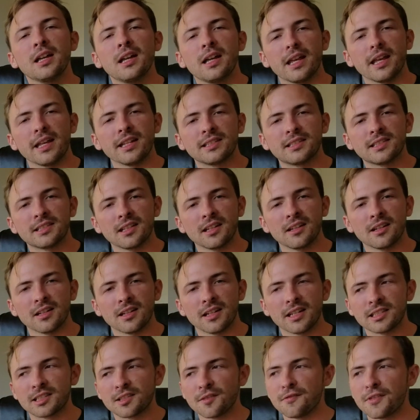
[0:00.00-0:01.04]
It's uh,
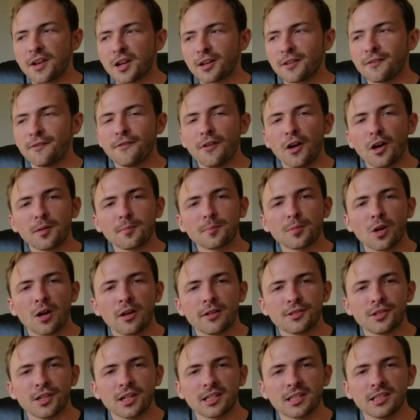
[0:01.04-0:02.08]
it's a very fun
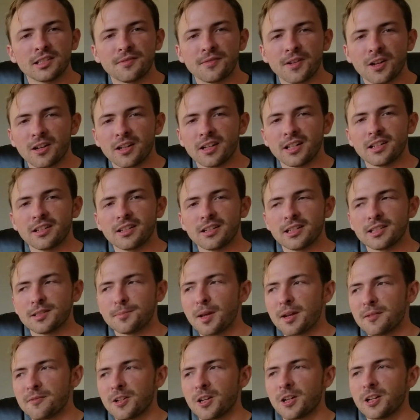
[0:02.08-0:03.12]
project. It's very it's
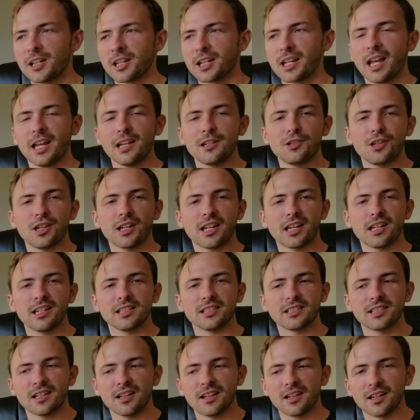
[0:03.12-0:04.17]
been very engaging and
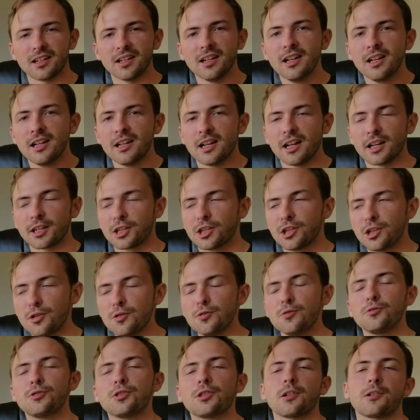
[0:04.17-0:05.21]
it's a, a
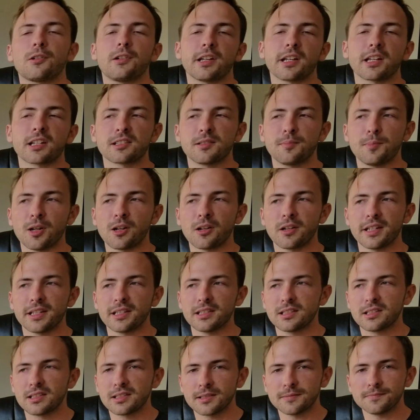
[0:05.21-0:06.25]
huge learning
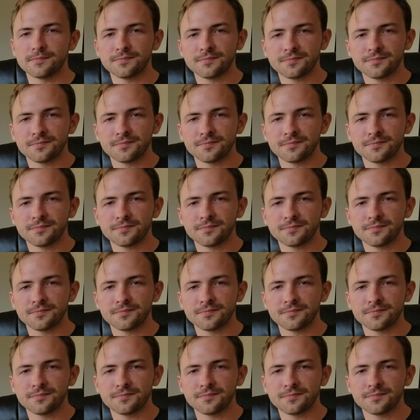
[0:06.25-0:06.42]
experience.